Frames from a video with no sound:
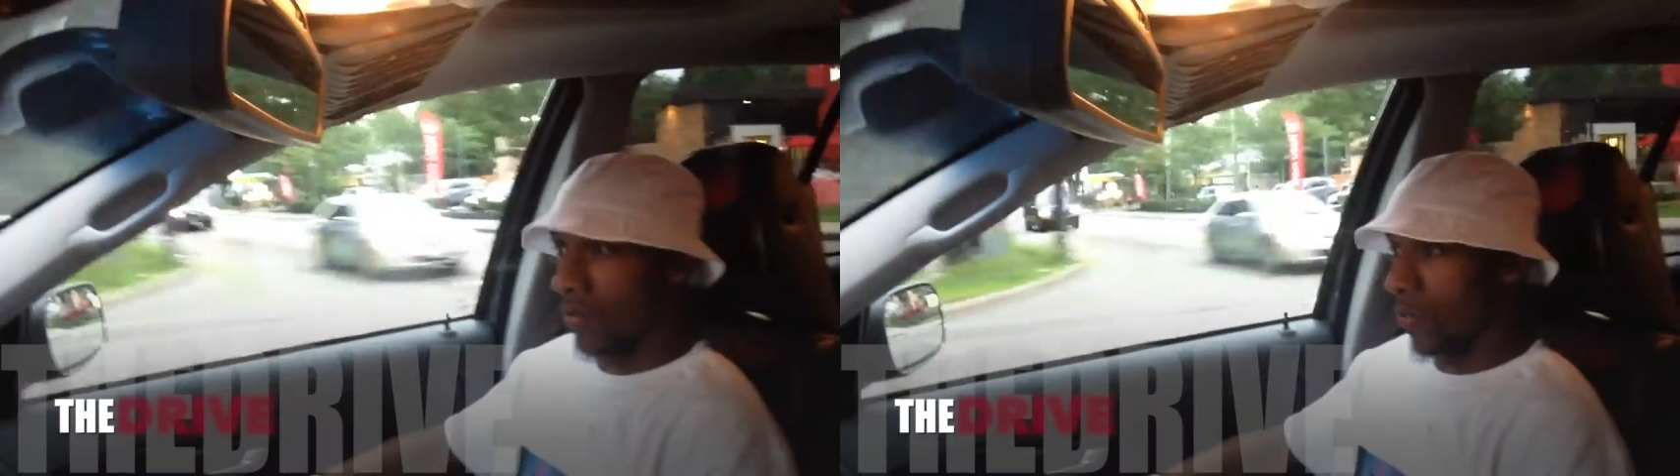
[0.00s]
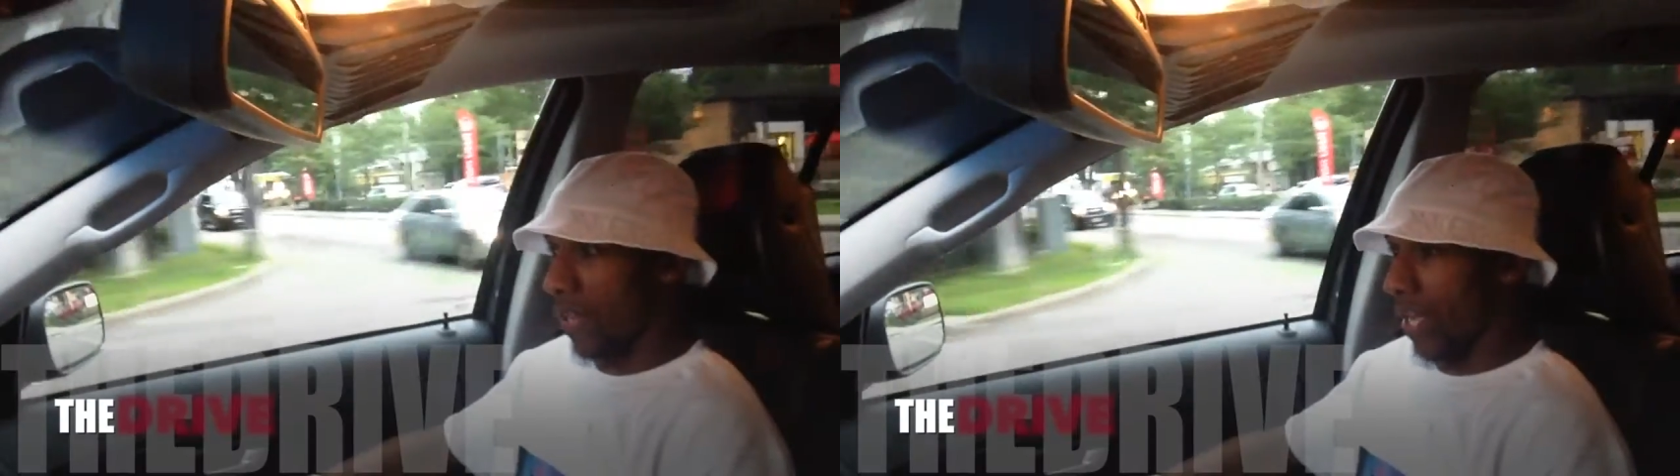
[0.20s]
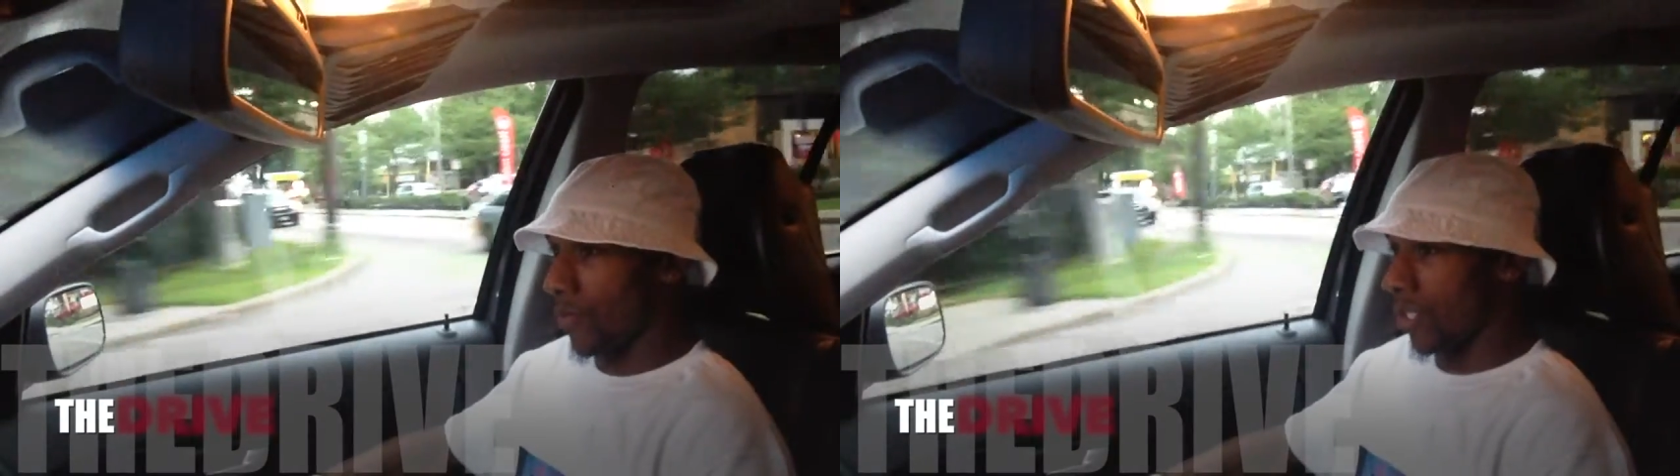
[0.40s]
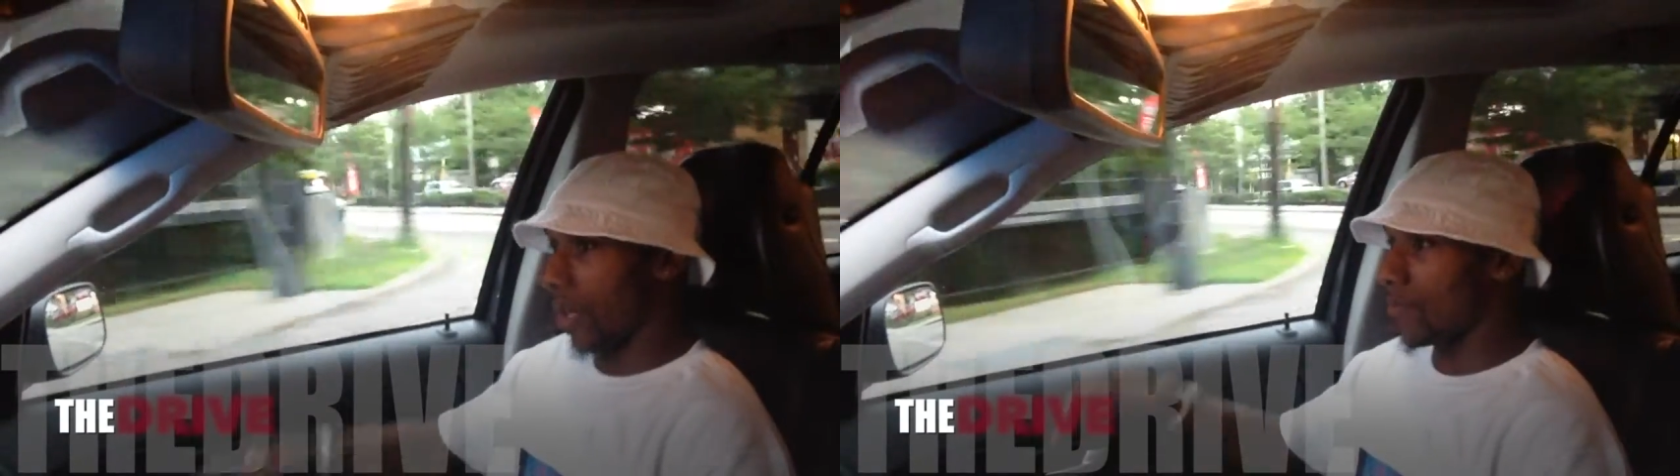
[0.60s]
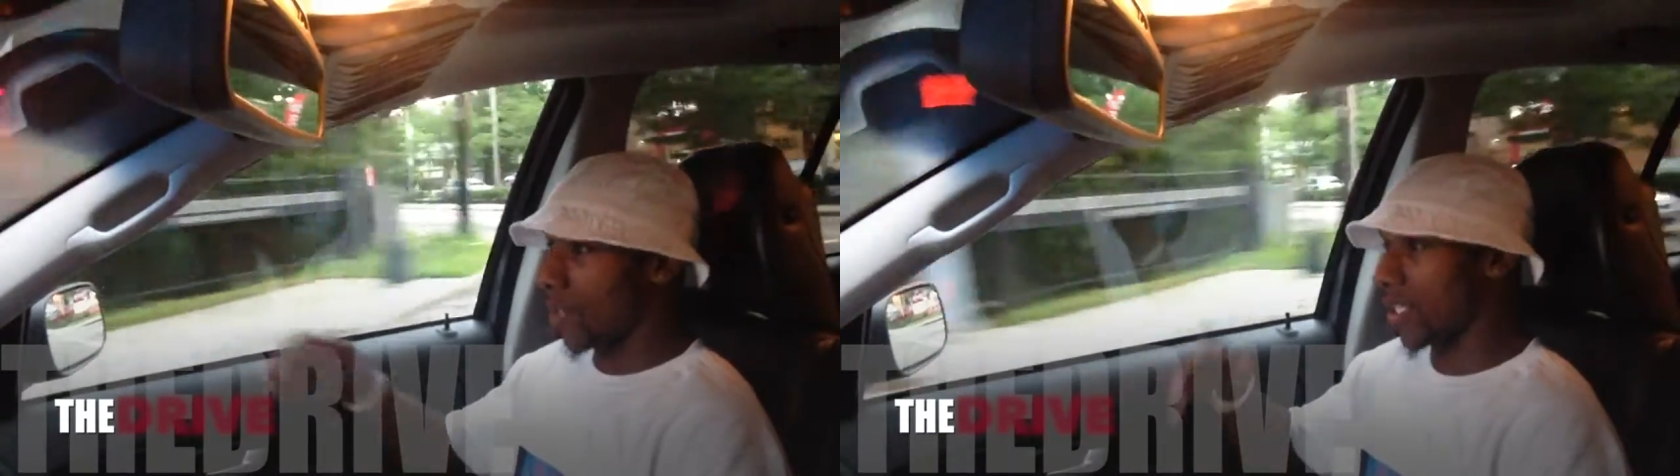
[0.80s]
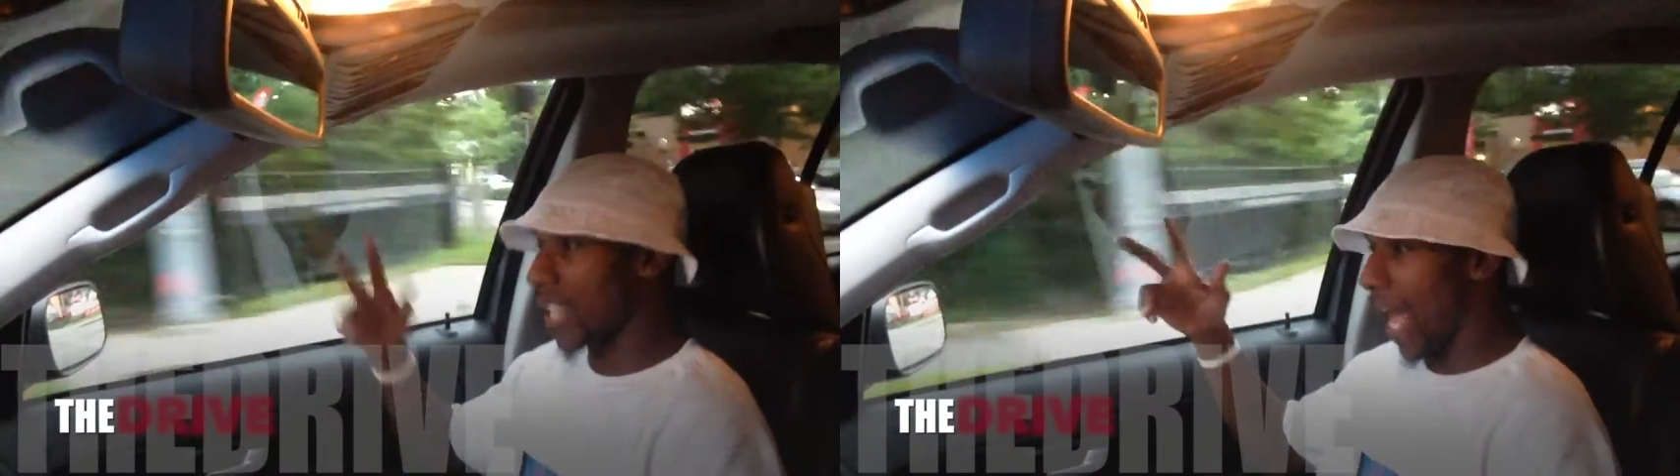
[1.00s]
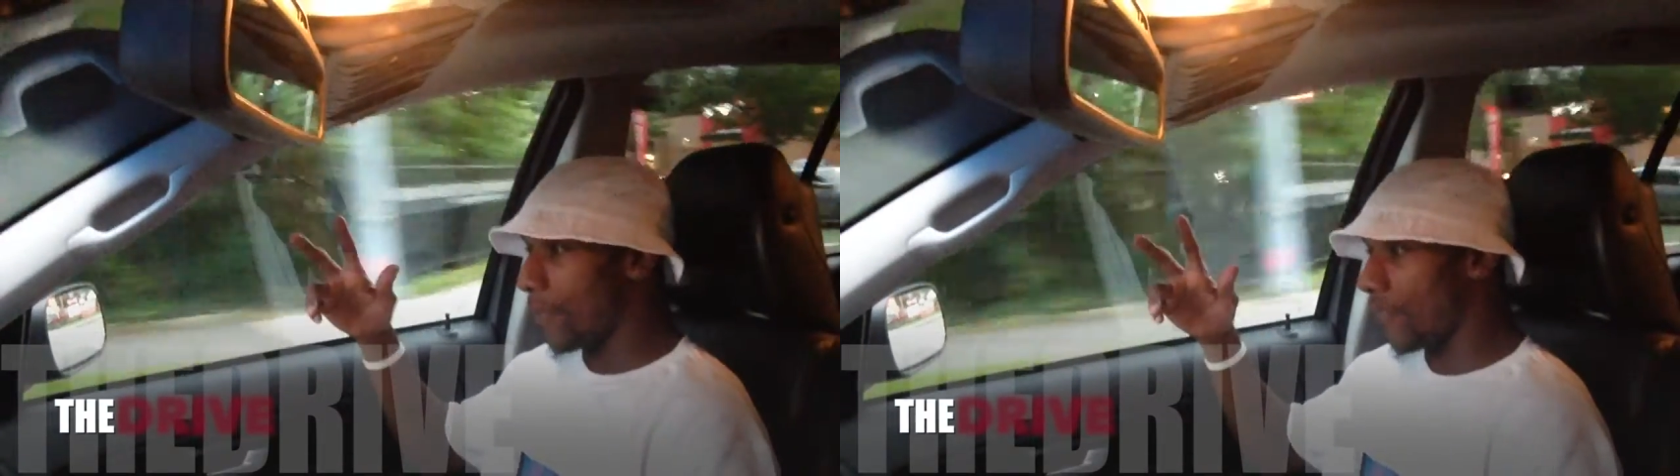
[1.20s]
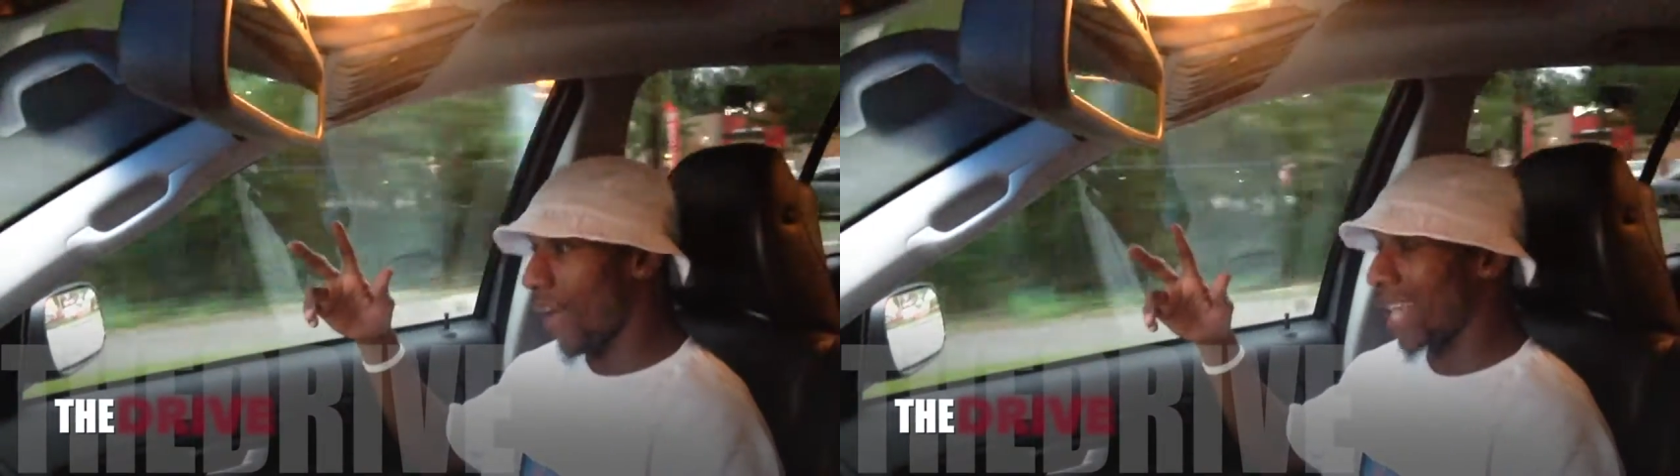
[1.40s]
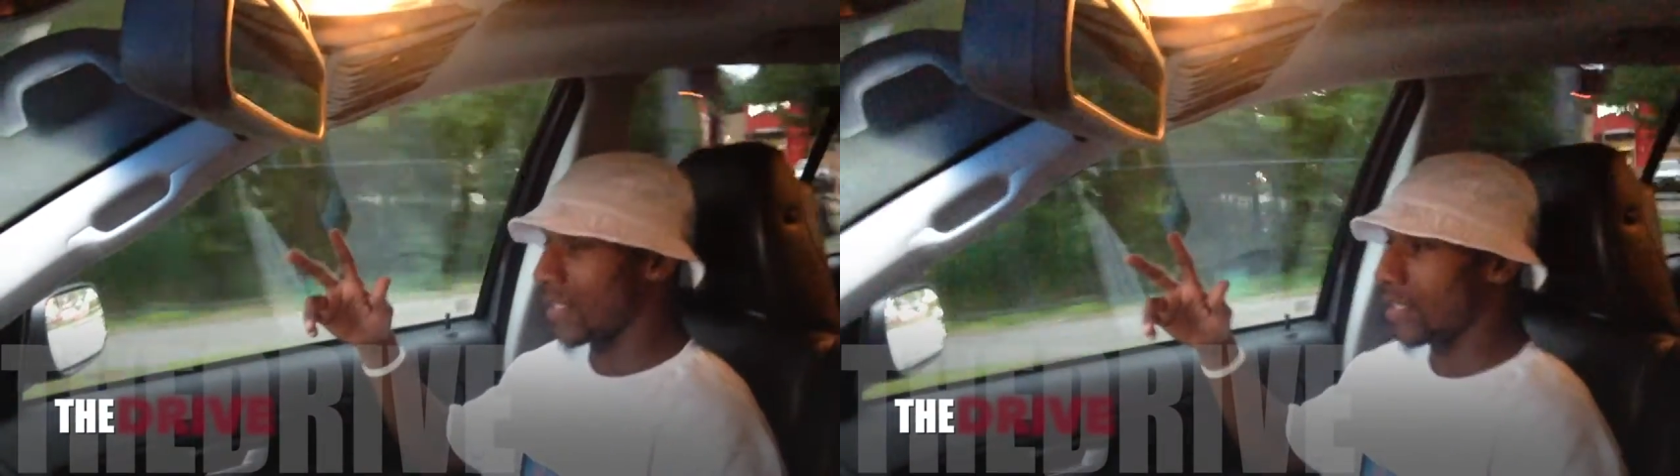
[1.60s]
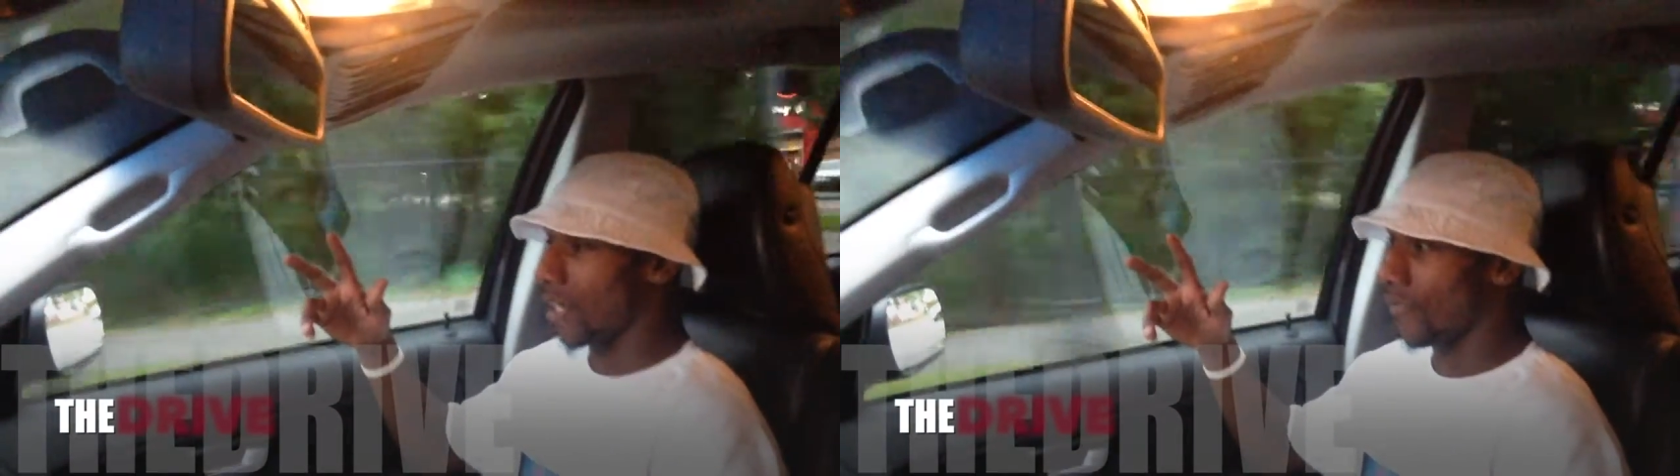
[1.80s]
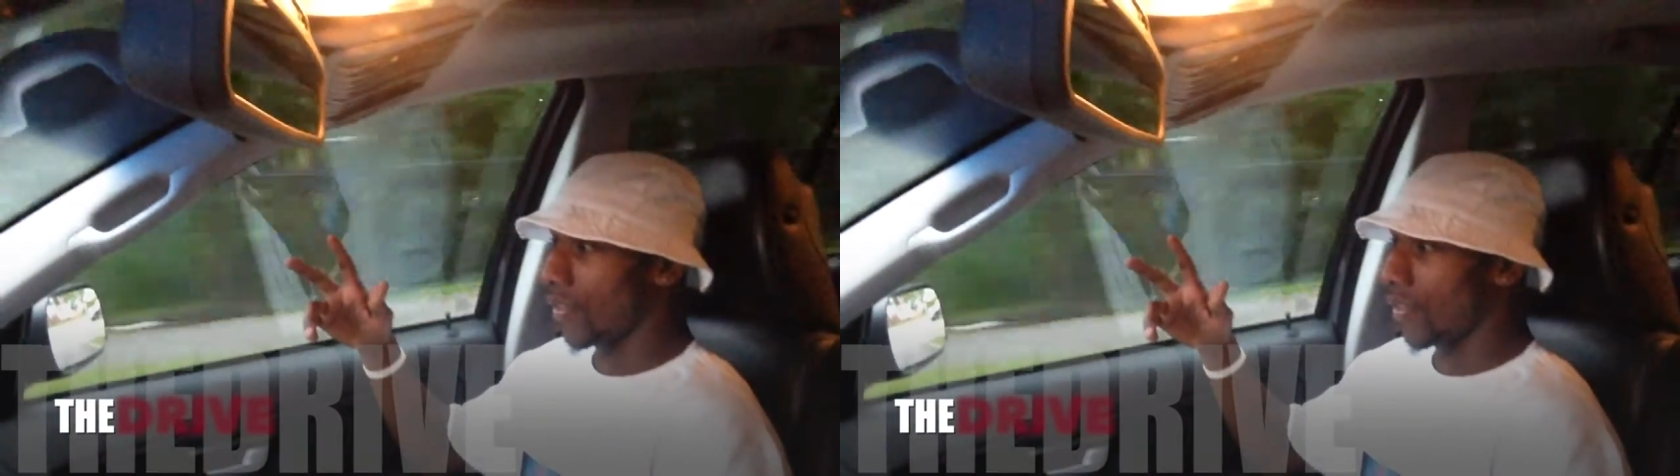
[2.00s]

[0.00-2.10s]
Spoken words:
the way when something doesn't happen fast enough,